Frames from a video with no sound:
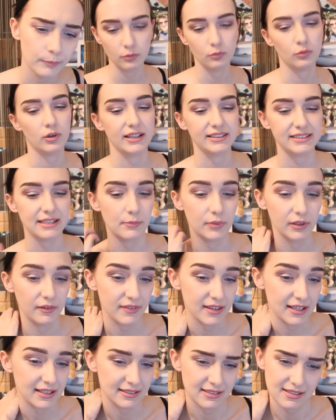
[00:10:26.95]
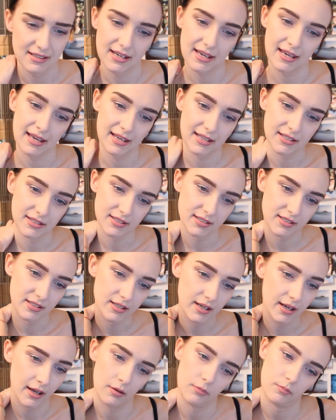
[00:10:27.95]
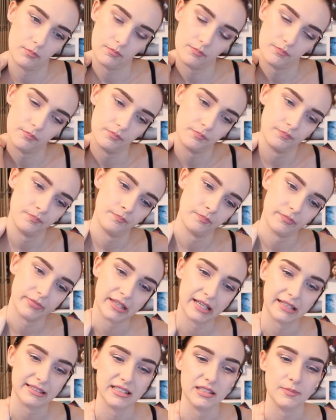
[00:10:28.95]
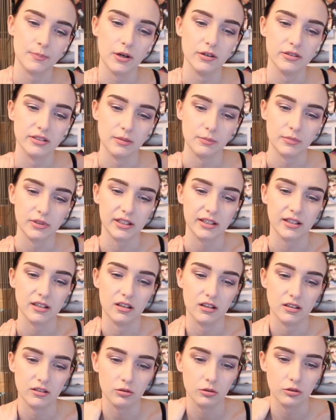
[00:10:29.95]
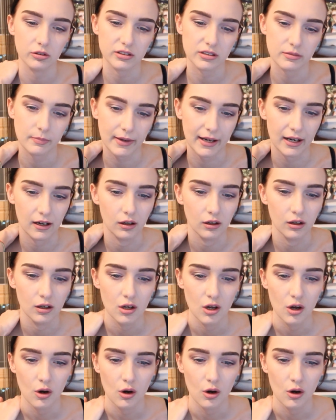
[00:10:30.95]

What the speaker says: One example of this is there's this post in particular that talks about